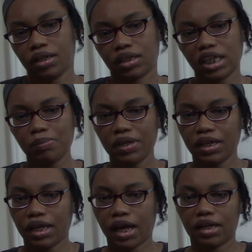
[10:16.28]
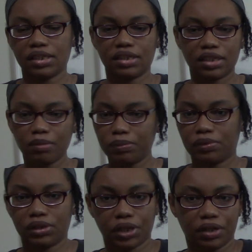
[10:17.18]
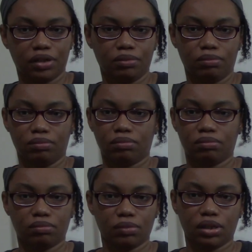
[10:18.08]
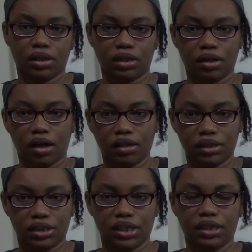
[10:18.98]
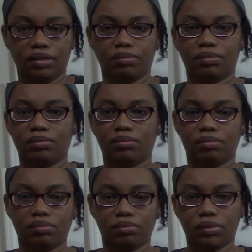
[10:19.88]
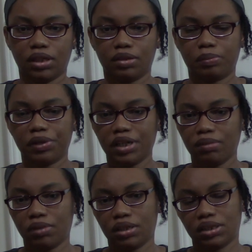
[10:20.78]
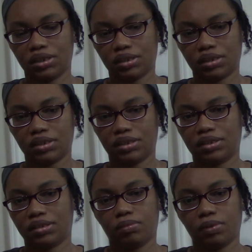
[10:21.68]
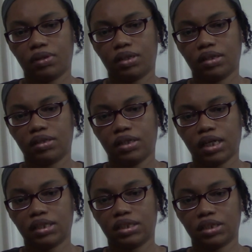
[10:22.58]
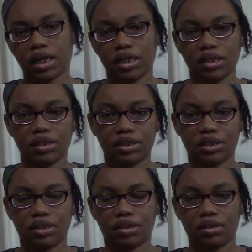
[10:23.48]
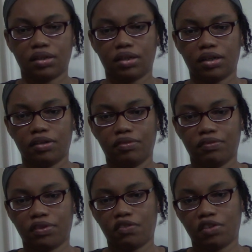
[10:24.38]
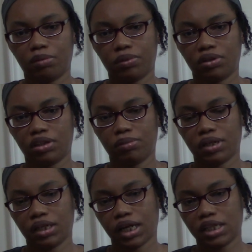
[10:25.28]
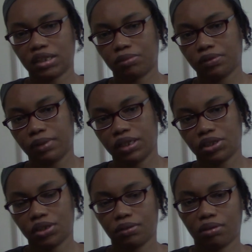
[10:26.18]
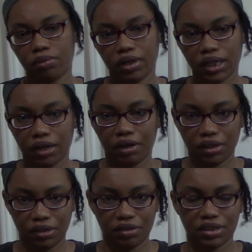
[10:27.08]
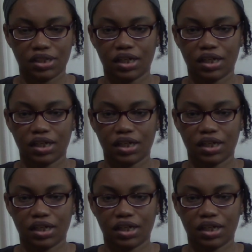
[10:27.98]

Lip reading: Keeping it at a simple term analogy, is pretty much just the exchange of verbal communication between two or more characters.